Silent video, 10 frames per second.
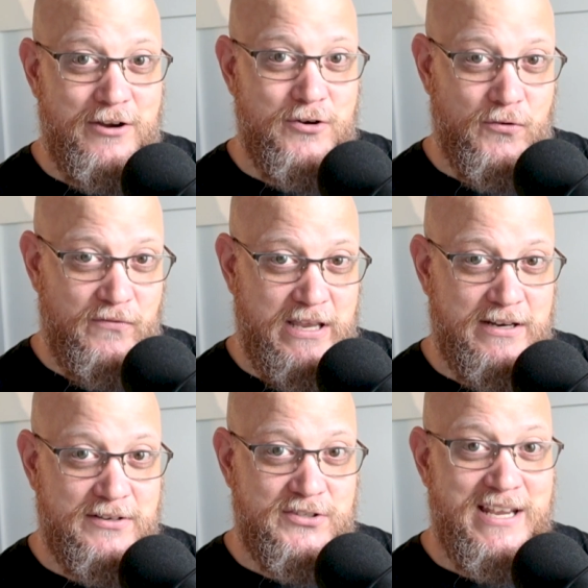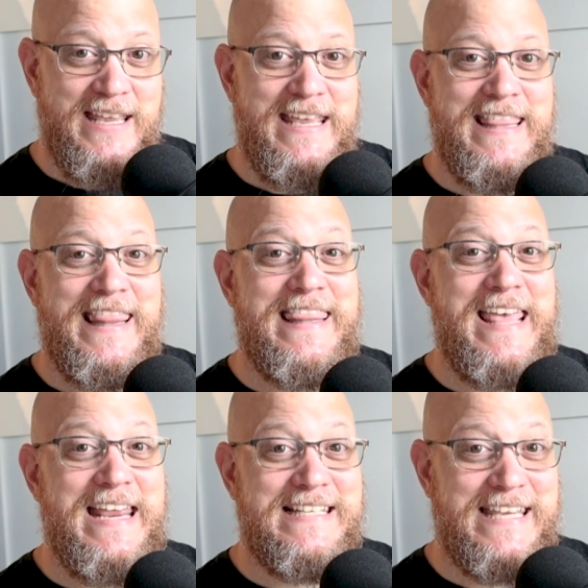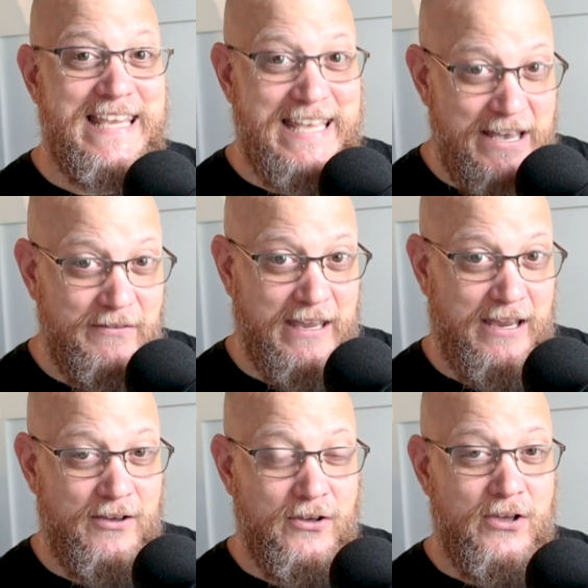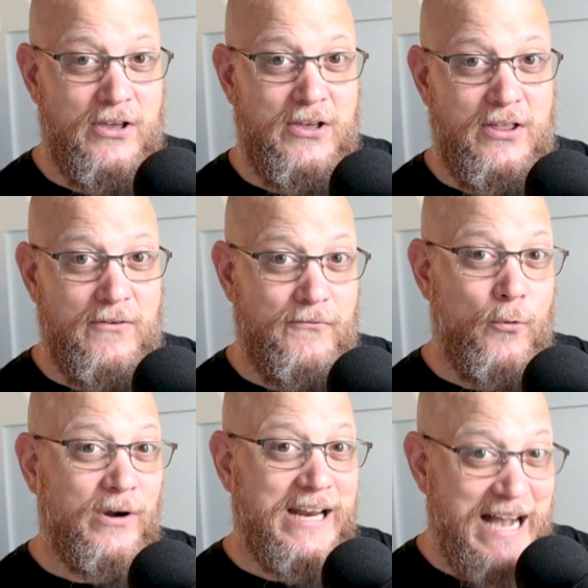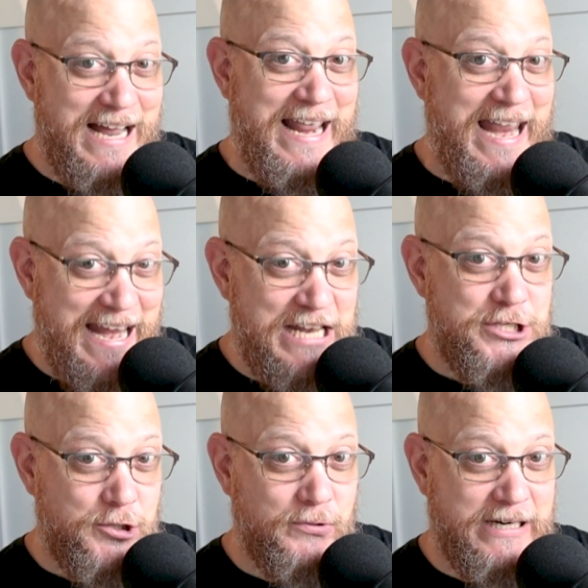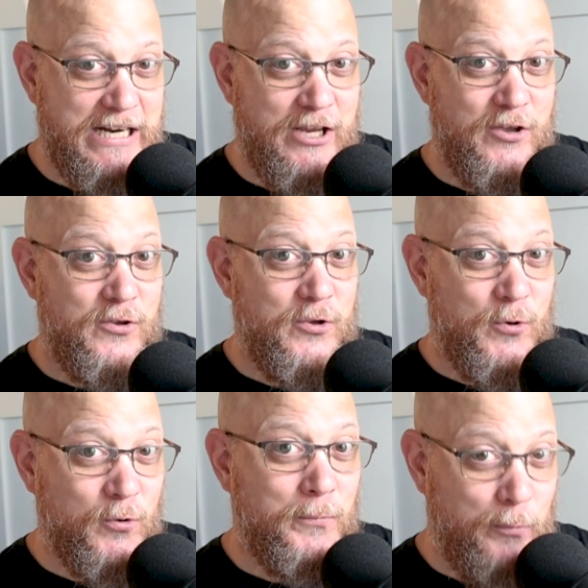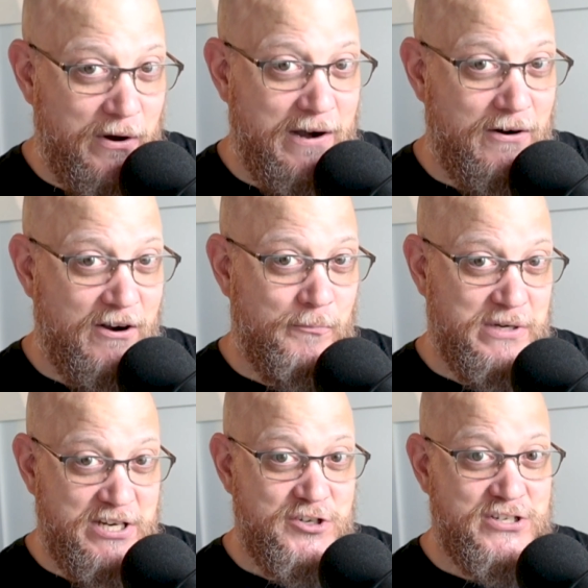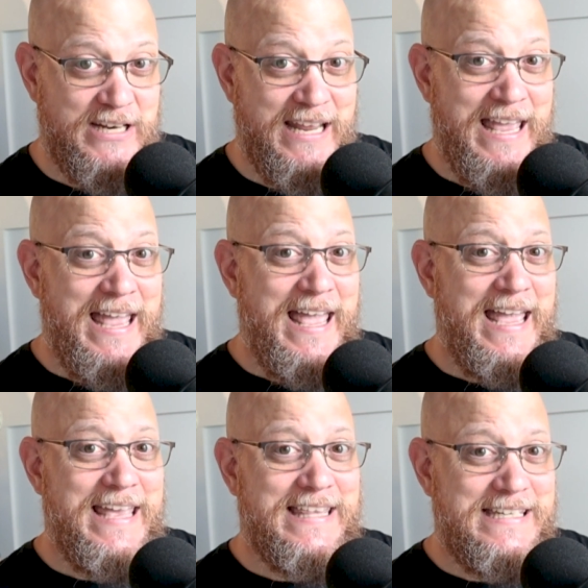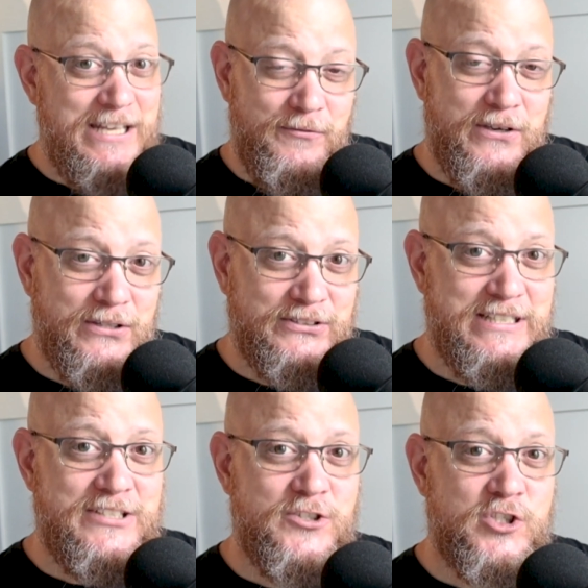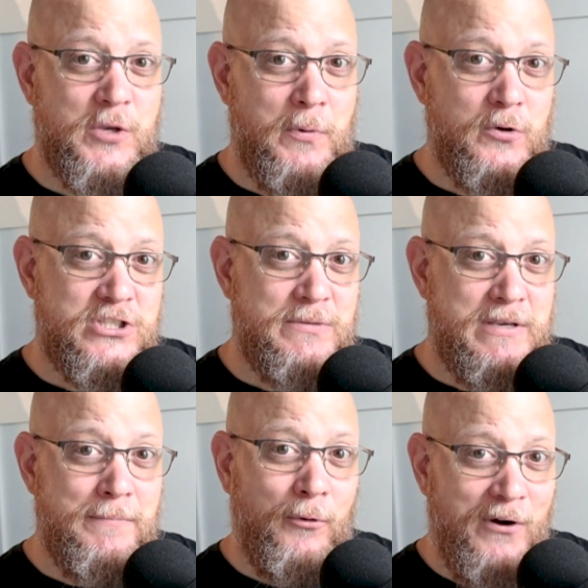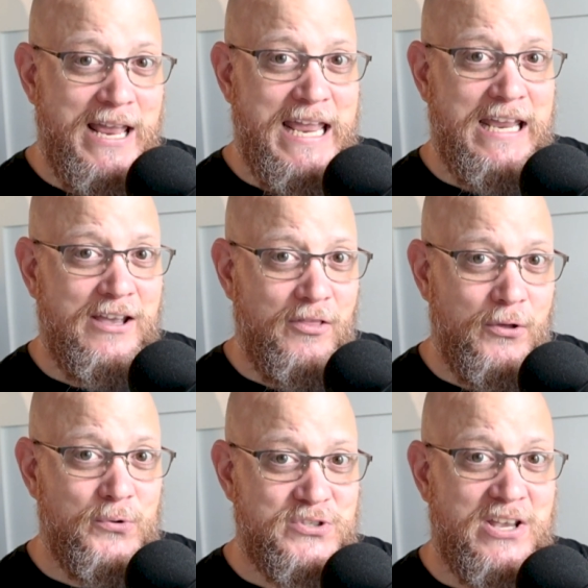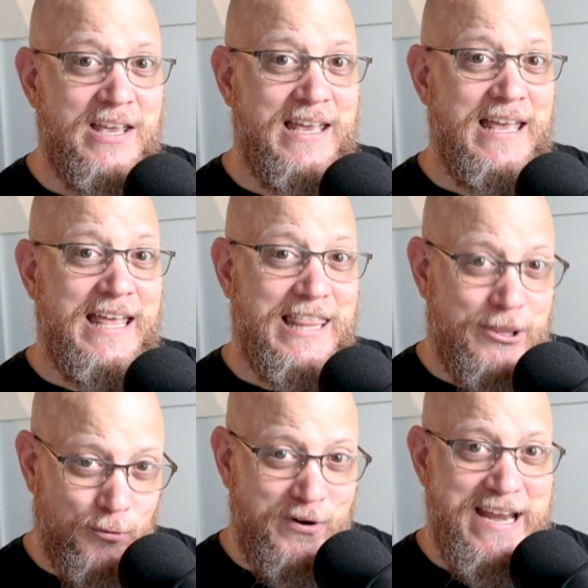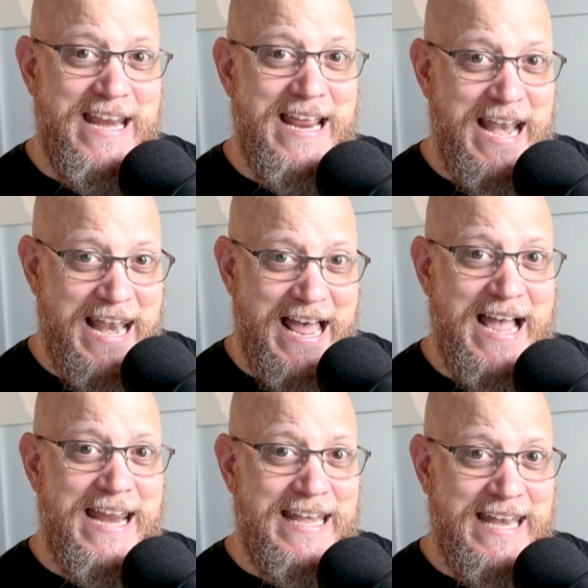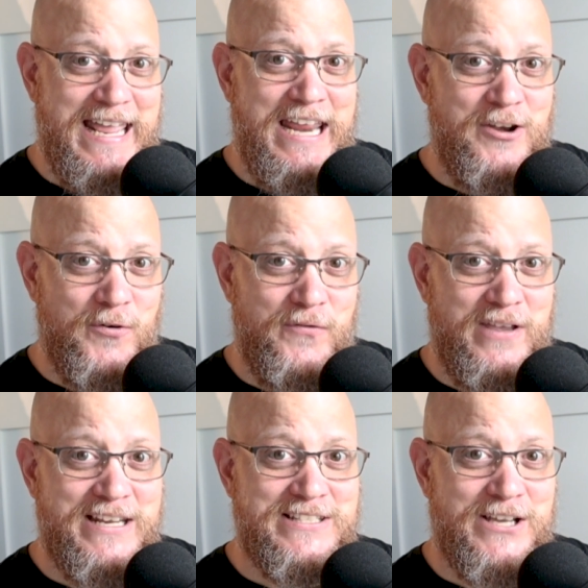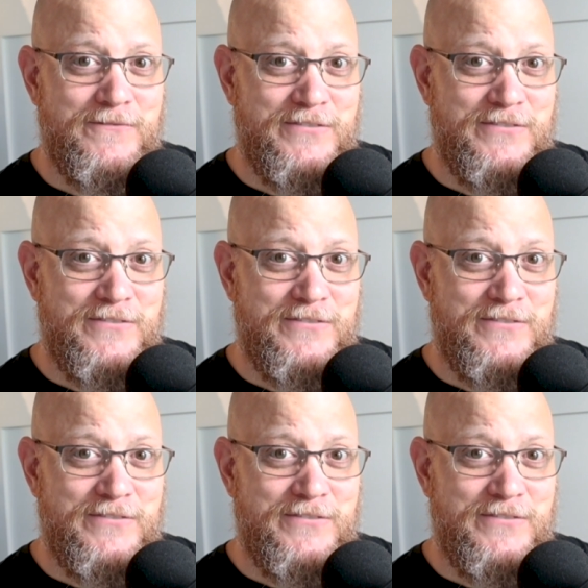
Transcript: novenas in thanksgiving for God answering your prayer of petition. And the difficulty is you're supposed to be praying those 3 9-day novenas of